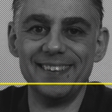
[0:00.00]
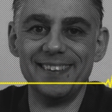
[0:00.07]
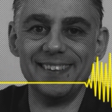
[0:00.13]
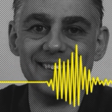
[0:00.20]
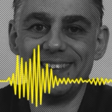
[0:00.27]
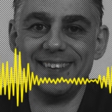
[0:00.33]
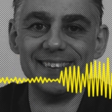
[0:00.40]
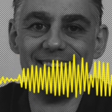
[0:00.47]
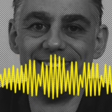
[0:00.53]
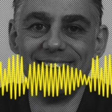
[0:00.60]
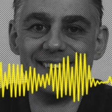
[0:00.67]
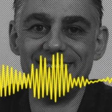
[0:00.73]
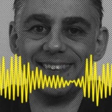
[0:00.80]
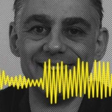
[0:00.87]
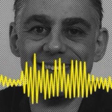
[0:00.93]
X
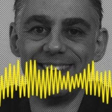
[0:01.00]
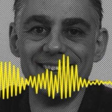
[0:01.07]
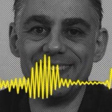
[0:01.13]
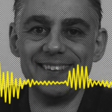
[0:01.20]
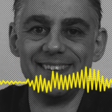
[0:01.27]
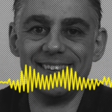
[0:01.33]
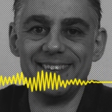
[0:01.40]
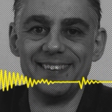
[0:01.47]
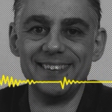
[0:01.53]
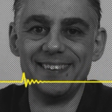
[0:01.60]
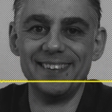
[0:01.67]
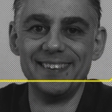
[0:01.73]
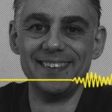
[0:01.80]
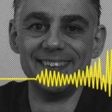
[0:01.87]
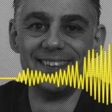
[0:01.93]
number of days off a week
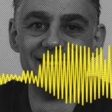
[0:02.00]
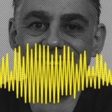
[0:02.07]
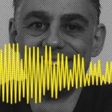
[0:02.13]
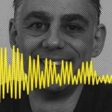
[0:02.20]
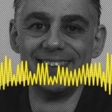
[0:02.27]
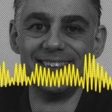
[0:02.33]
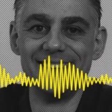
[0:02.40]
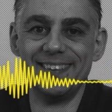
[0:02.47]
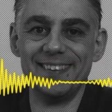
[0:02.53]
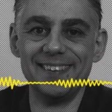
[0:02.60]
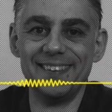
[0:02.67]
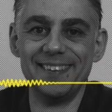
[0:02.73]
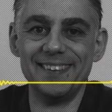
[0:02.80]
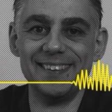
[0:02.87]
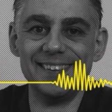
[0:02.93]
during
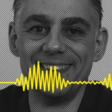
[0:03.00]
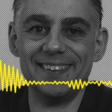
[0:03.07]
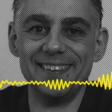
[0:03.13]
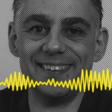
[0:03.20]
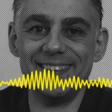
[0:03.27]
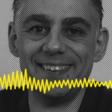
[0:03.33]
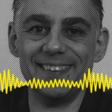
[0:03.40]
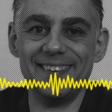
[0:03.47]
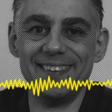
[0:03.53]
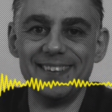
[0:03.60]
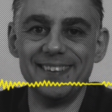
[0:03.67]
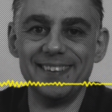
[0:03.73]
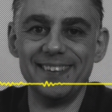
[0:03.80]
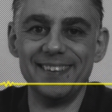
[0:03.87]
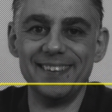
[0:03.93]
which I produce
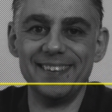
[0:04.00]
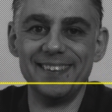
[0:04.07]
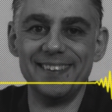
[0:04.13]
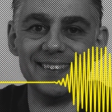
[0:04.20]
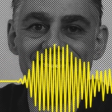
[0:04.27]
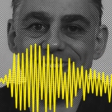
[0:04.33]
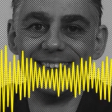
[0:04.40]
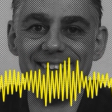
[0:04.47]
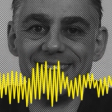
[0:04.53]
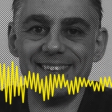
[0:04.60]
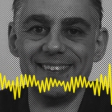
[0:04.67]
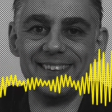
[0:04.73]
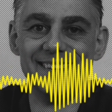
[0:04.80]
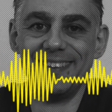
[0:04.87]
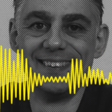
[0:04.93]
content
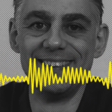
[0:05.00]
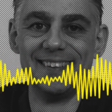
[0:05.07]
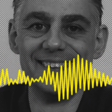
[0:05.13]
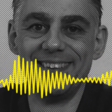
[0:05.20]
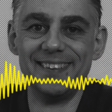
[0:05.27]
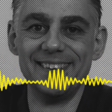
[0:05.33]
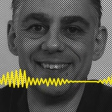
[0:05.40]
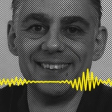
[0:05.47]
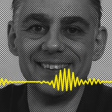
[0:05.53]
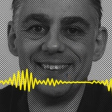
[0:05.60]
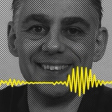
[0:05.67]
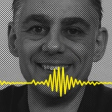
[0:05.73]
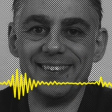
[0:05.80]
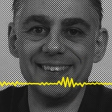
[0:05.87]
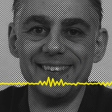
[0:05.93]
or do things like this
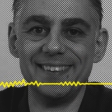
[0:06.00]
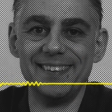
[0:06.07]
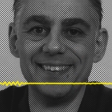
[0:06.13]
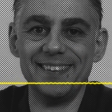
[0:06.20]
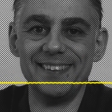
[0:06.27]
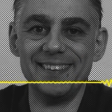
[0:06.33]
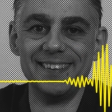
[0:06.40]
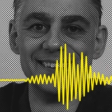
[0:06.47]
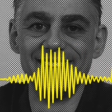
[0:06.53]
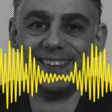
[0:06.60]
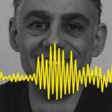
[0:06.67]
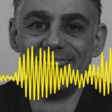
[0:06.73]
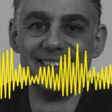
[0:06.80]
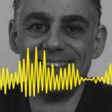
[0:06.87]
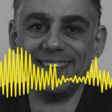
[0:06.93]
podcast. So
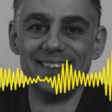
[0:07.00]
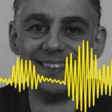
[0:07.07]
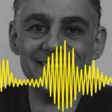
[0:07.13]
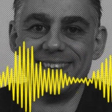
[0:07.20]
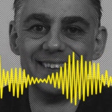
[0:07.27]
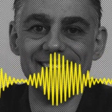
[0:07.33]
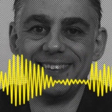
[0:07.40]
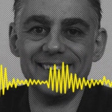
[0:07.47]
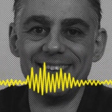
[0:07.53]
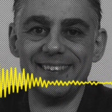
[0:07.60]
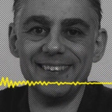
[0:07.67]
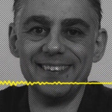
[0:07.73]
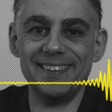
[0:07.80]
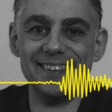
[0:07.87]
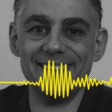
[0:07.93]
for example, this
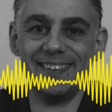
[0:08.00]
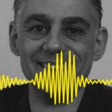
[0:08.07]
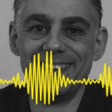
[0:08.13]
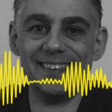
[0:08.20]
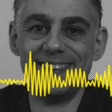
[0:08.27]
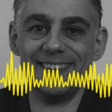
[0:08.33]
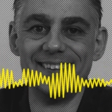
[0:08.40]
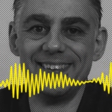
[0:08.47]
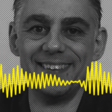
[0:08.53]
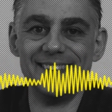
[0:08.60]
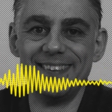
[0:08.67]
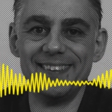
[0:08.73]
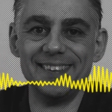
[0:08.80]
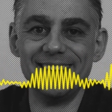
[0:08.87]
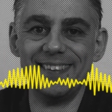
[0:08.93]
weekend is
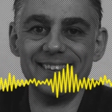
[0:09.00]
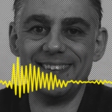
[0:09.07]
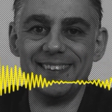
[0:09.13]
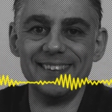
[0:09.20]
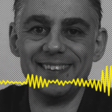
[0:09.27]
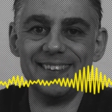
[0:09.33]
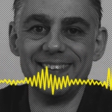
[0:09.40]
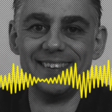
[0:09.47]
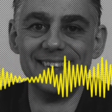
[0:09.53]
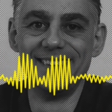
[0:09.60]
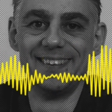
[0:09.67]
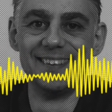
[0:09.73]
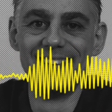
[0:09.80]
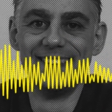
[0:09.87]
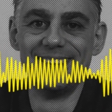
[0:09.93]
Virtual Bake-On. This will
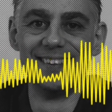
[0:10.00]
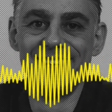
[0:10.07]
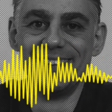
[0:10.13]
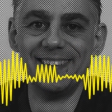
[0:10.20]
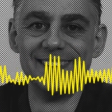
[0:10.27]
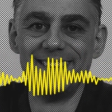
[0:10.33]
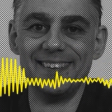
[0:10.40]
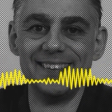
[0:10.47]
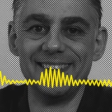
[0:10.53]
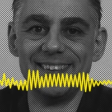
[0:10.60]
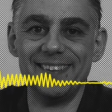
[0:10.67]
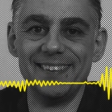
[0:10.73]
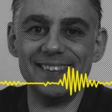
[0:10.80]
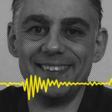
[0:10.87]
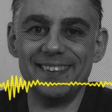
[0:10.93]
have been and gone by the time
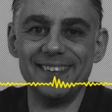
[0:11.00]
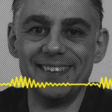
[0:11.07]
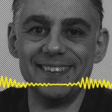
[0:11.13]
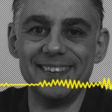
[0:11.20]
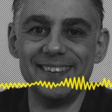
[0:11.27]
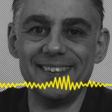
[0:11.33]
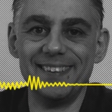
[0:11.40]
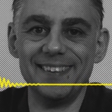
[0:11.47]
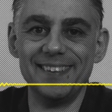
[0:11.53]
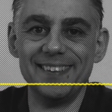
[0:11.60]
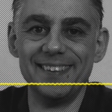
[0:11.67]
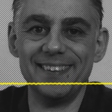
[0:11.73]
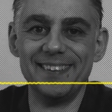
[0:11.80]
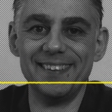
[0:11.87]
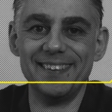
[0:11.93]
this podcast comes out.
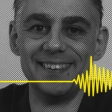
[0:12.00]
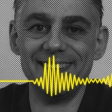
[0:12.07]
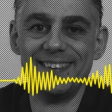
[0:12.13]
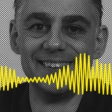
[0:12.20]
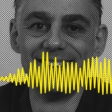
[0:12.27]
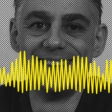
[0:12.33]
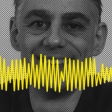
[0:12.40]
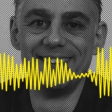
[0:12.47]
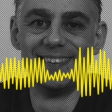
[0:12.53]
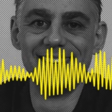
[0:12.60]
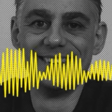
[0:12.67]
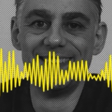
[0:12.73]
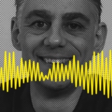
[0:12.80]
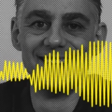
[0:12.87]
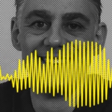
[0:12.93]
But I am
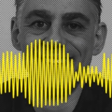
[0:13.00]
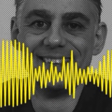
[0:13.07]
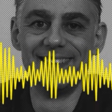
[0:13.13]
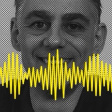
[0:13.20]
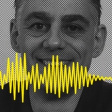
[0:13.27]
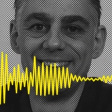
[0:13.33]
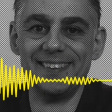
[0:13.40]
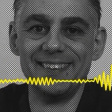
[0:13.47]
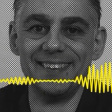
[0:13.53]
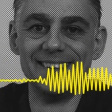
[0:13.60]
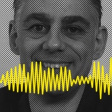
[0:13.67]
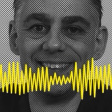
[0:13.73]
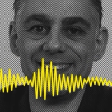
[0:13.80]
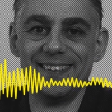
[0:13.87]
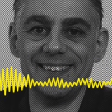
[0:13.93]
doing over the next
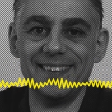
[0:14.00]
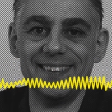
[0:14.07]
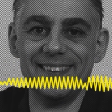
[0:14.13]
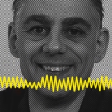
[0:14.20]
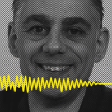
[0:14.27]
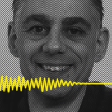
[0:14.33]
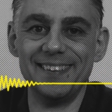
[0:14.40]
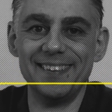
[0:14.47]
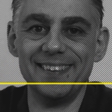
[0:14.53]
3 days,